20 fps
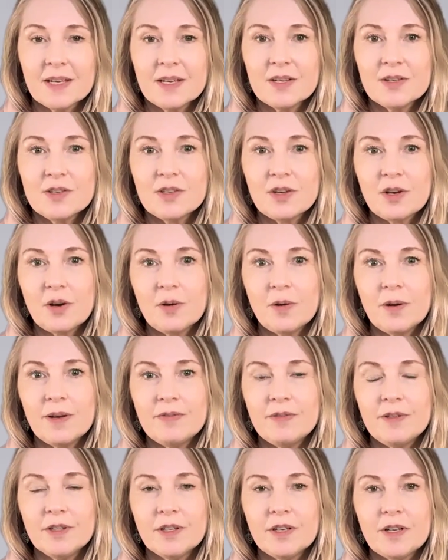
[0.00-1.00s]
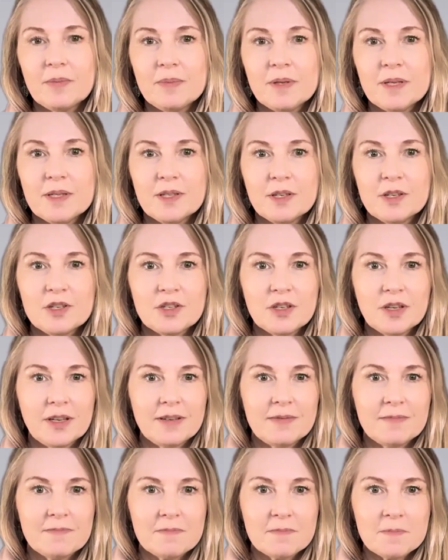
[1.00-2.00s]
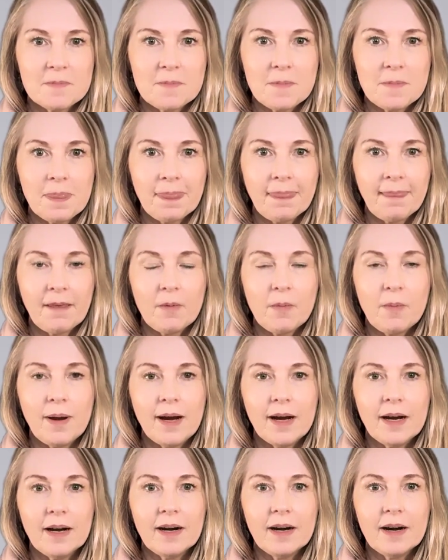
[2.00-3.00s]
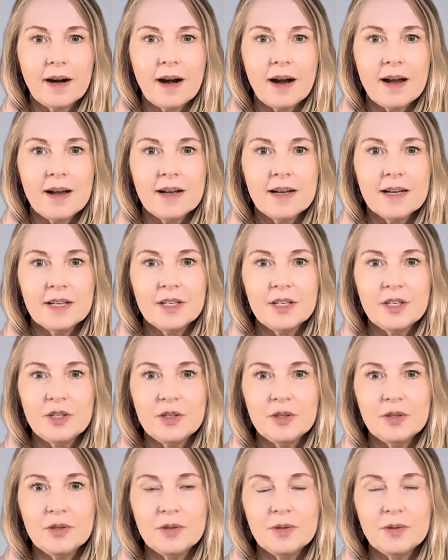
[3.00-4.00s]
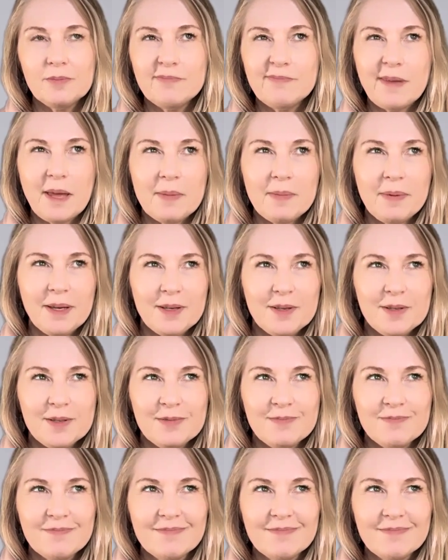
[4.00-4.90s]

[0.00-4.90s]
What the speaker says: So if you're in a position where you maybe